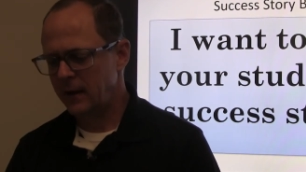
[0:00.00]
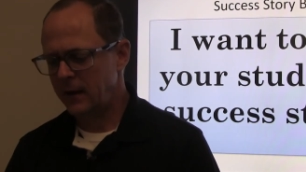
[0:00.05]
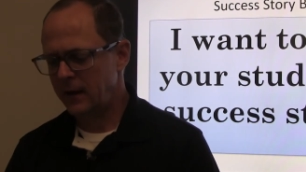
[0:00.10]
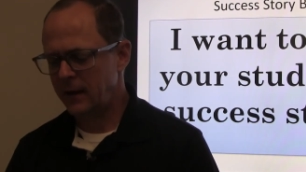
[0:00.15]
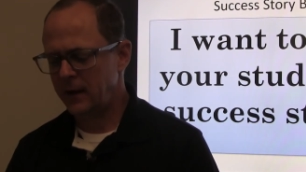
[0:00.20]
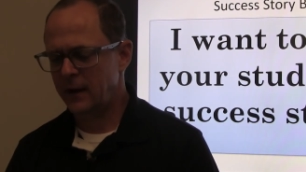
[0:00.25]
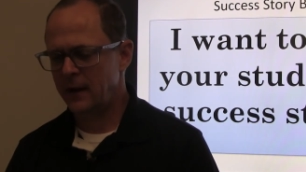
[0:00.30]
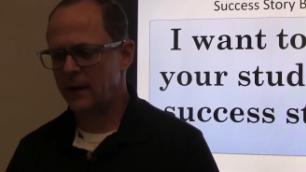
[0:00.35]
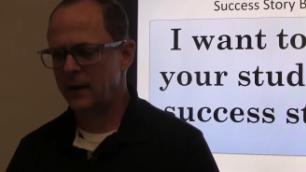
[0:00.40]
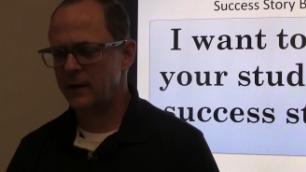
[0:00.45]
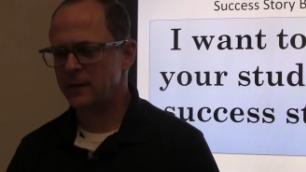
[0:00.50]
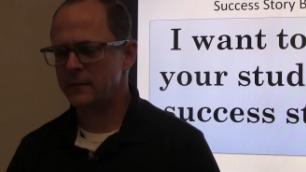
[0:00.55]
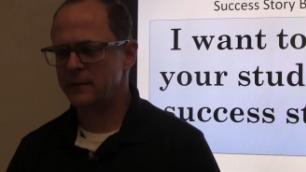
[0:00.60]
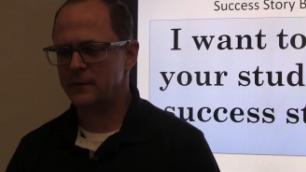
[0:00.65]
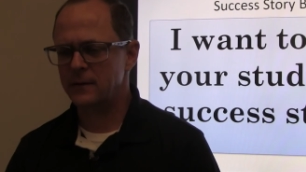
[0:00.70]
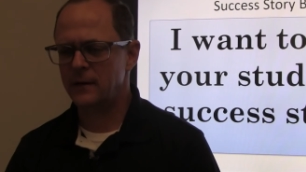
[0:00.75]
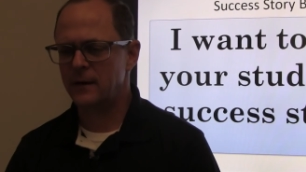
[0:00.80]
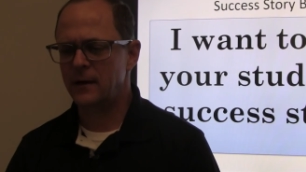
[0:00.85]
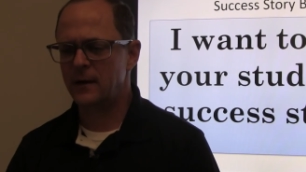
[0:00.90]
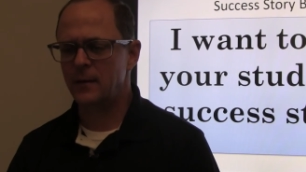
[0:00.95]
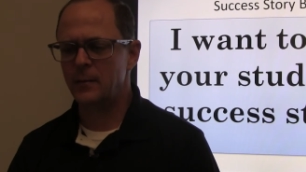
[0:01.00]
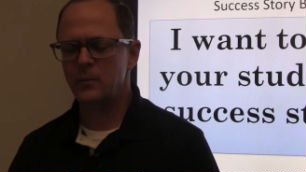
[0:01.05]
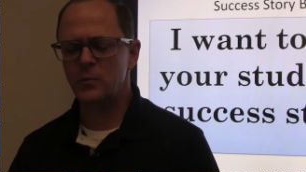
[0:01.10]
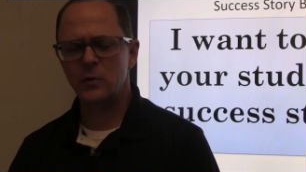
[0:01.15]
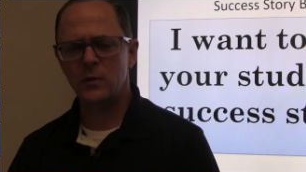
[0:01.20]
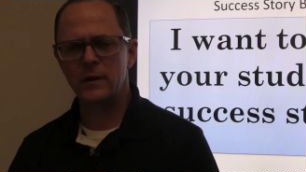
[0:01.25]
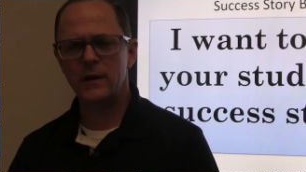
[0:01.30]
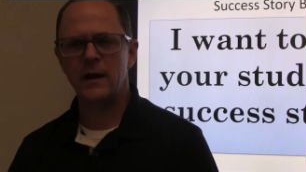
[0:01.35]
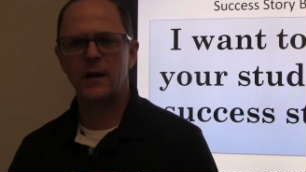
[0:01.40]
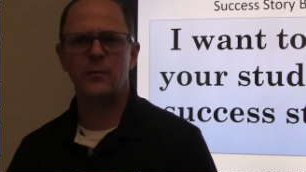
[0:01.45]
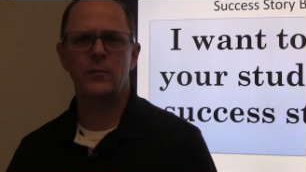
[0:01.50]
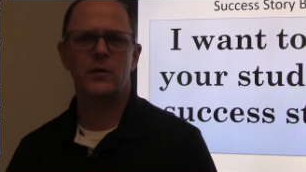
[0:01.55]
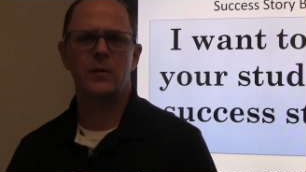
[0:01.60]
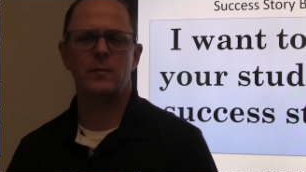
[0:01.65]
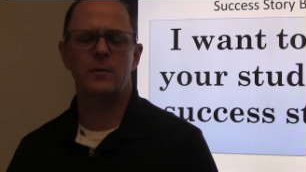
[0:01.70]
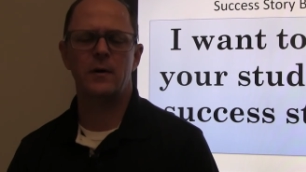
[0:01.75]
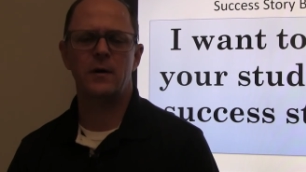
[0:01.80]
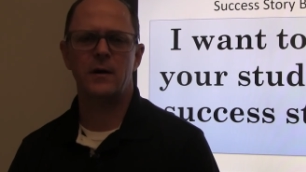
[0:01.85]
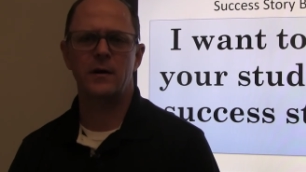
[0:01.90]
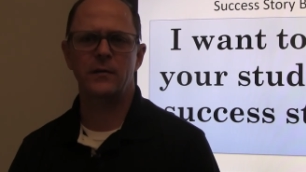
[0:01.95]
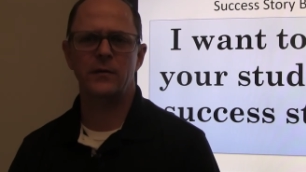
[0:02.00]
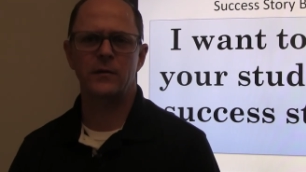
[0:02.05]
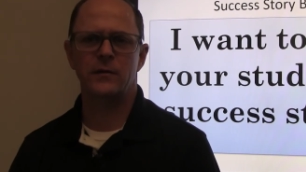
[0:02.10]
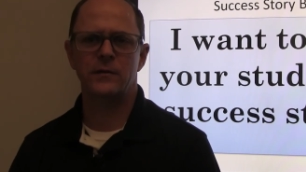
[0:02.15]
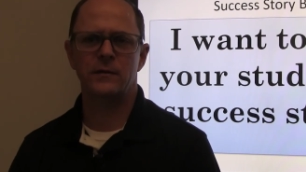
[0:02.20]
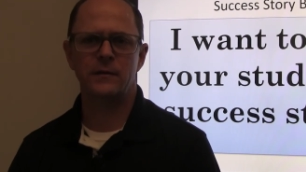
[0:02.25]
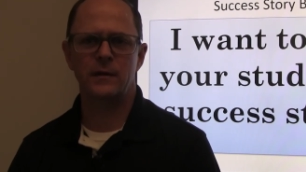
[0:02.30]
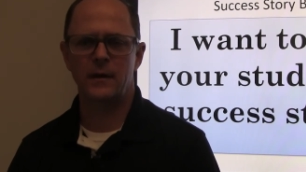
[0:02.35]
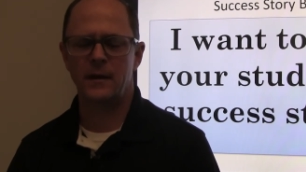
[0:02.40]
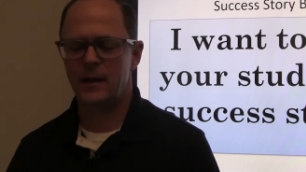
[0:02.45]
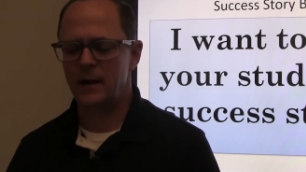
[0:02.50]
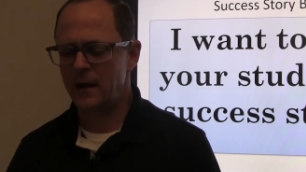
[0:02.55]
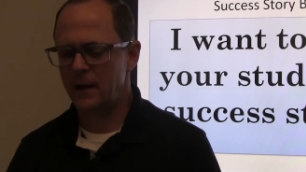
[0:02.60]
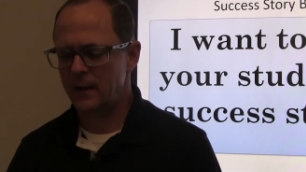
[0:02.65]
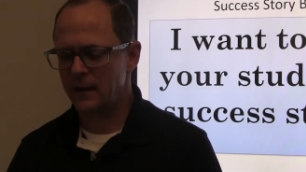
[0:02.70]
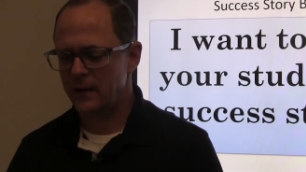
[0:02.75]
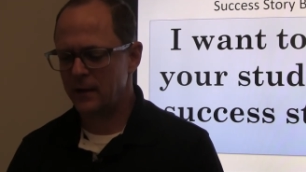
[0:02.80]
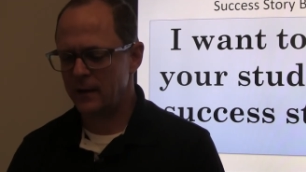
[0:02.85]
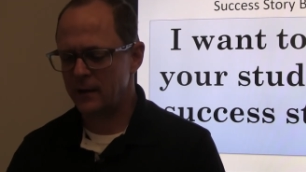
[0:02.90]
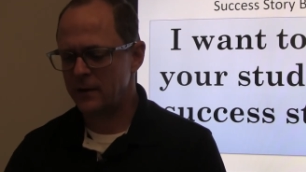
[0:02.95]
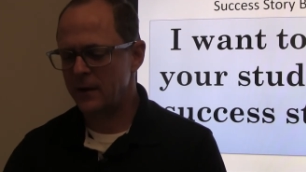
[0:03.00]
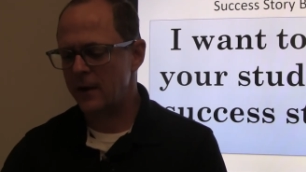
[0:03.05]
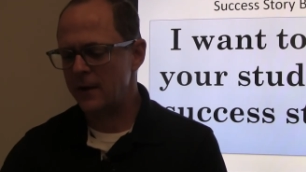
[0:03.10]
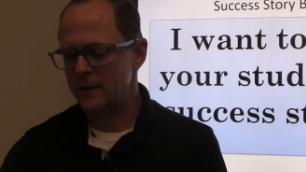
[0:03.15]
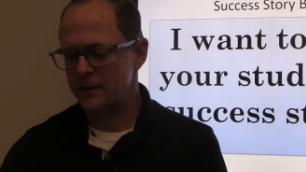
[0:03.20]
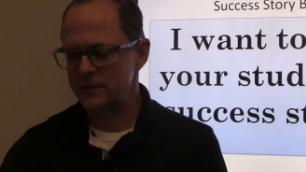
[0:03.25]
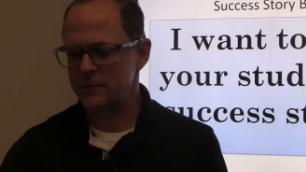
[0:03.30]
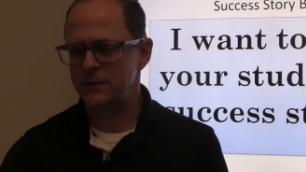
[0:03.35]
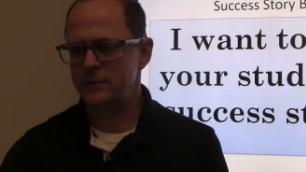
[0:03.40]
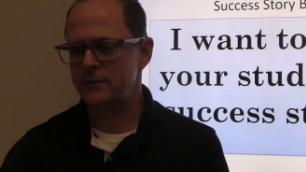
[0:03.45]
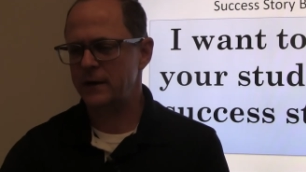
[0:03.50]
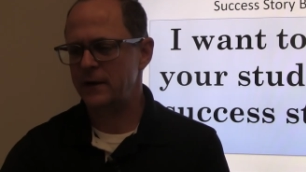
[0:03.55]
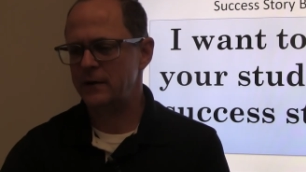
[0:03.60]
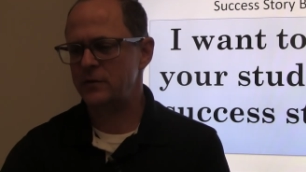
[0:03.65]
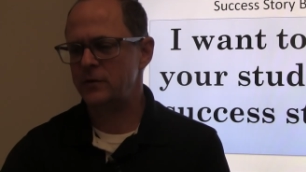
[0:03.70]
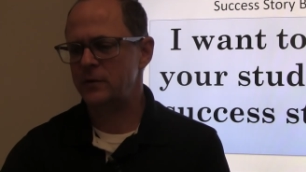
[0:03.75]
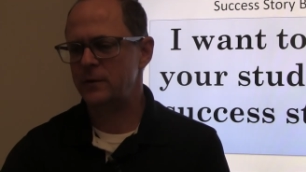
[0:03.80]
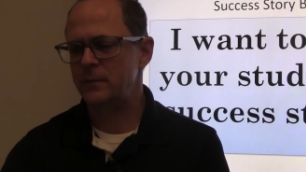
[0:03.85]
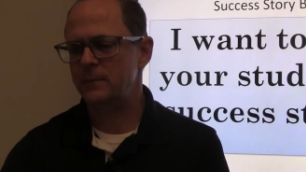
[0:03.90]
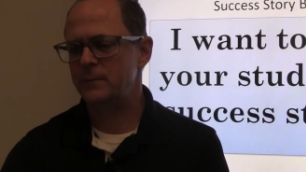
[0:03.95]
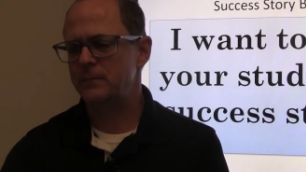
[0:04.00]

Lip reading: and really help them on this college adventure.